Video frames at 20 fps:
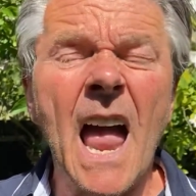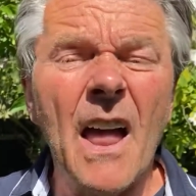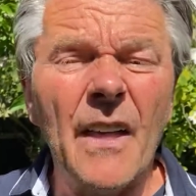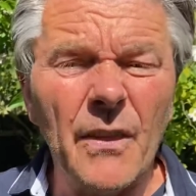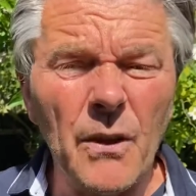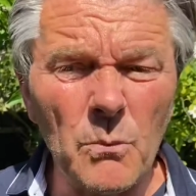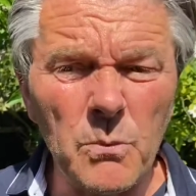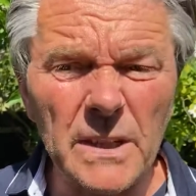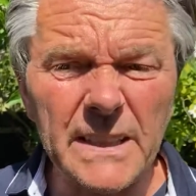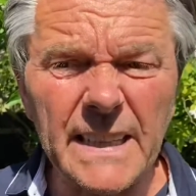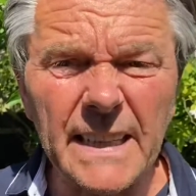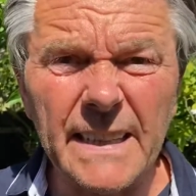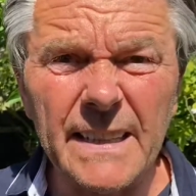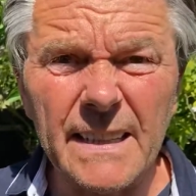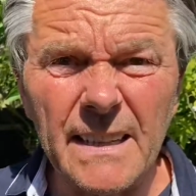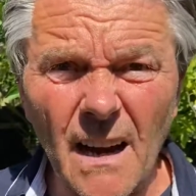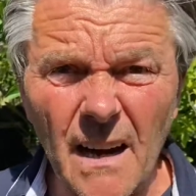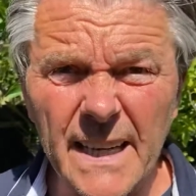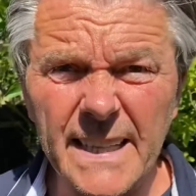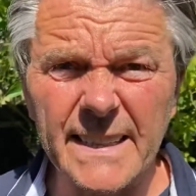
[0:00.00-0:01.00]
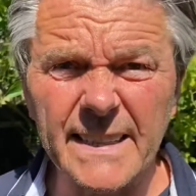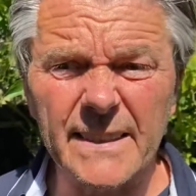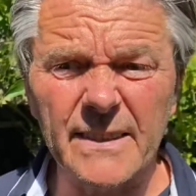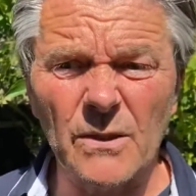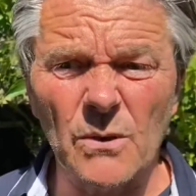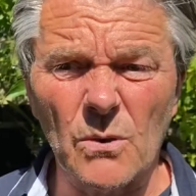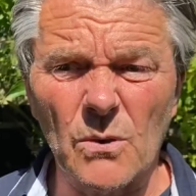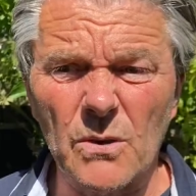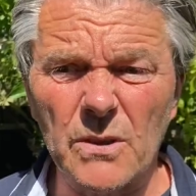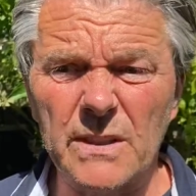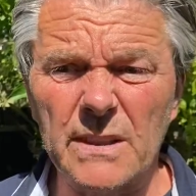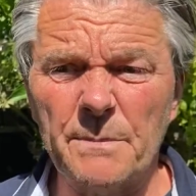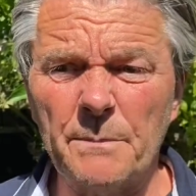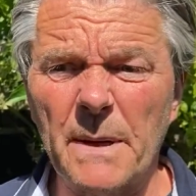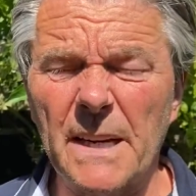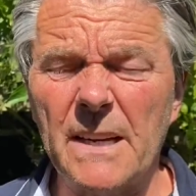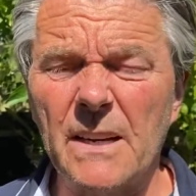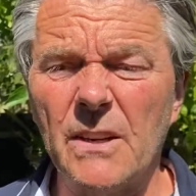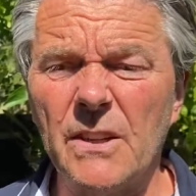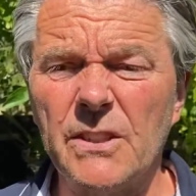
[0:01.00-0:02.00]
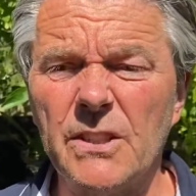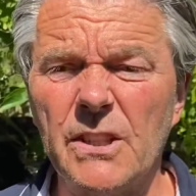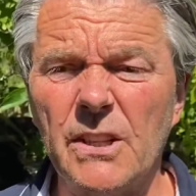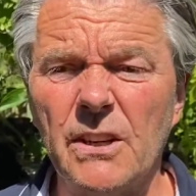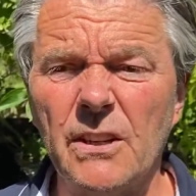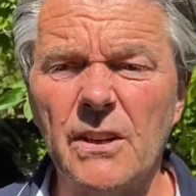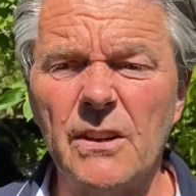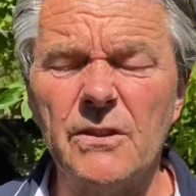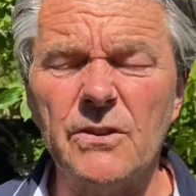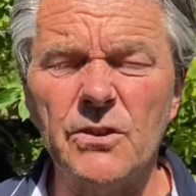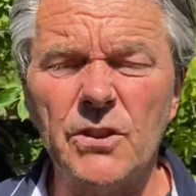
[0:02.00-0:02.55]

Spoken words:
There was a nice sauce because you used